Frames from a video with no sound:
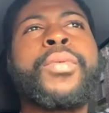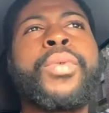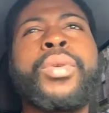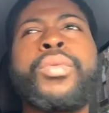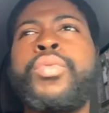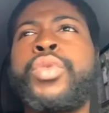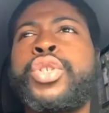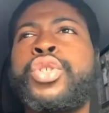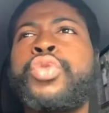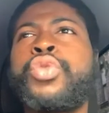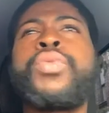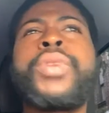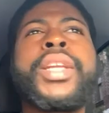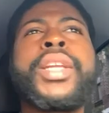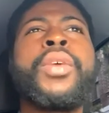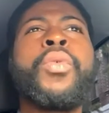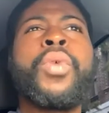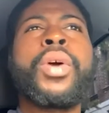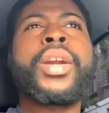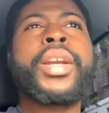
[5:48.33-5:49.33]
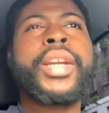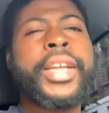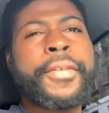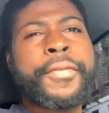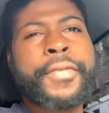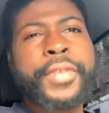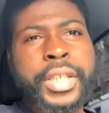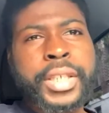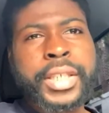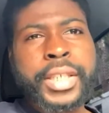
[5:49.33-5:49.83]
Would you really want to live
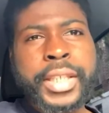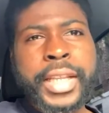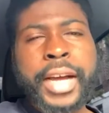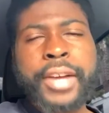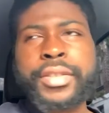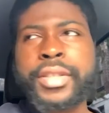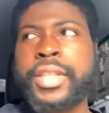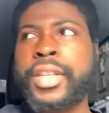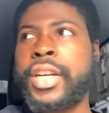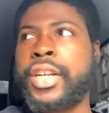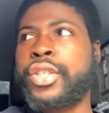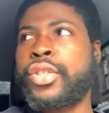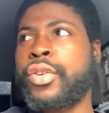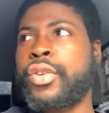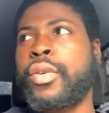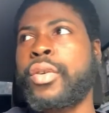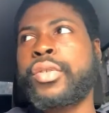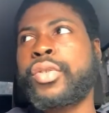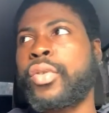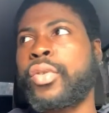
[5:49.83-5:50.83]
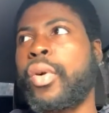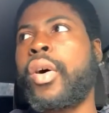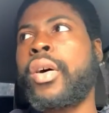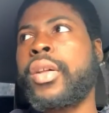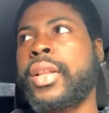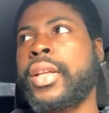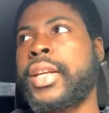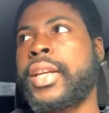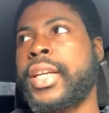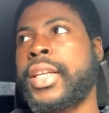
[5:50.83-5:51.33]
for just a thousand years? You're going through
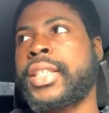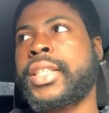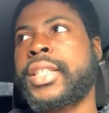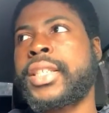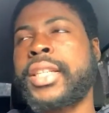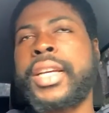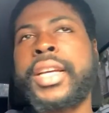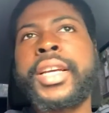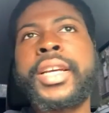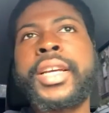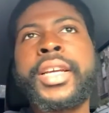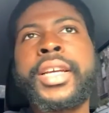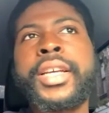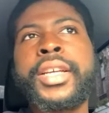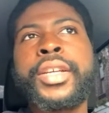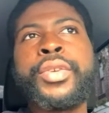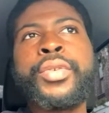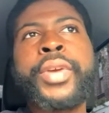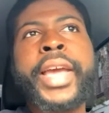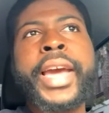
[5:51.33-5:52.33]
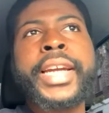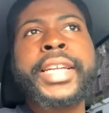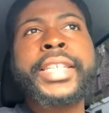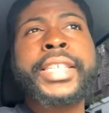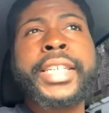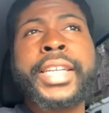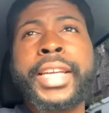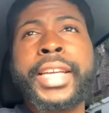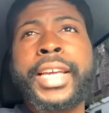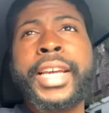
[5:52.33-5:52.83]
all of this. You get
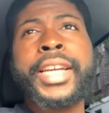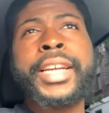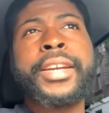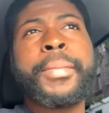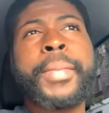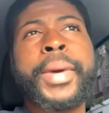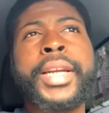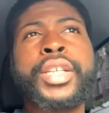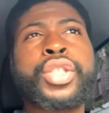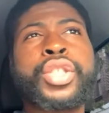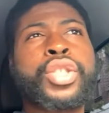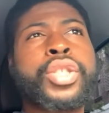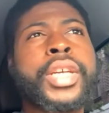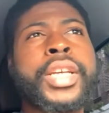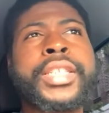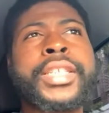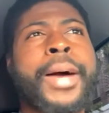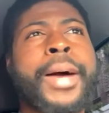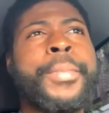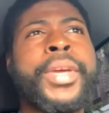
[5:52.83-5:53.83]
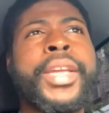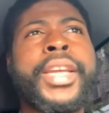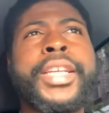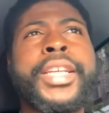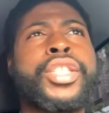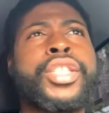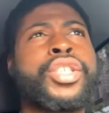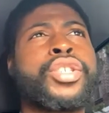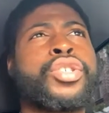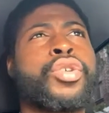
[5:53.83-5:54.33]
into the kingdom, and it's, it's I mean, it's
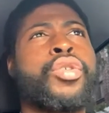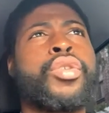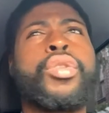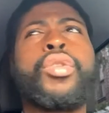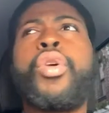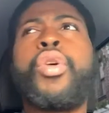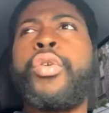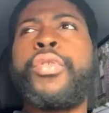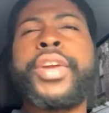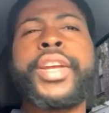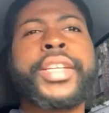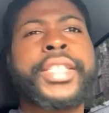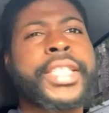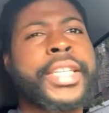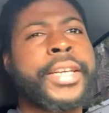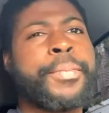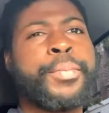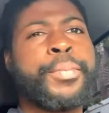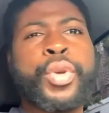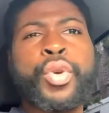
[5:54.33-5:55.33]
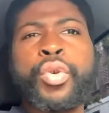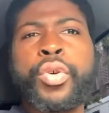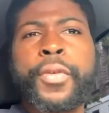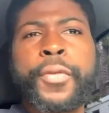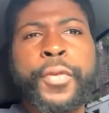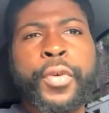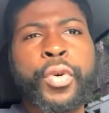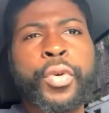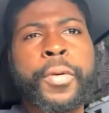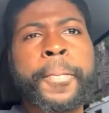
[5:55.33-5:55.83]
just glorious and
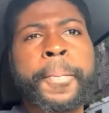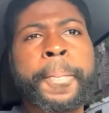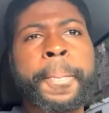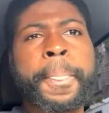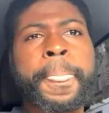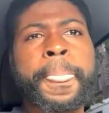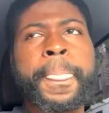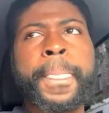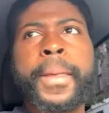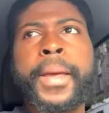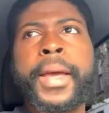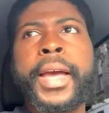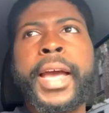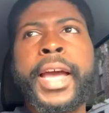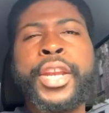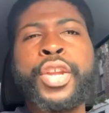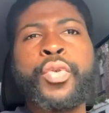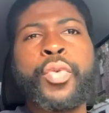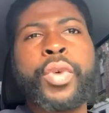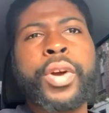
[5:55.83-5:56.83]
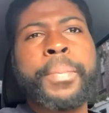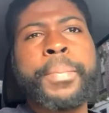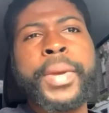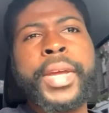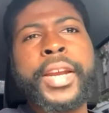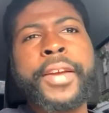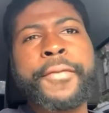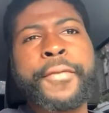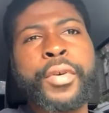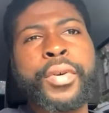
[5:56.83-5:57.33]
beautiful and you want to be
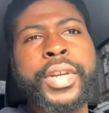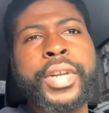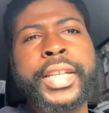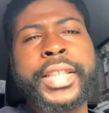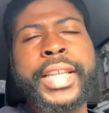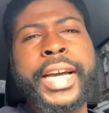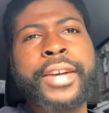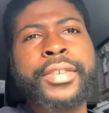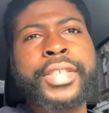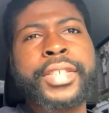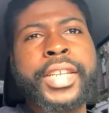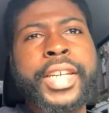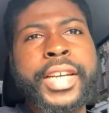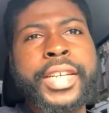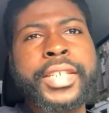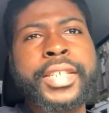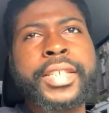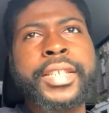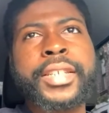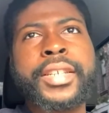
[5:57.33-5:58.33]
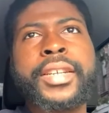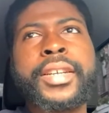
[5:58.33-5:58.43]
there for only a thousand years?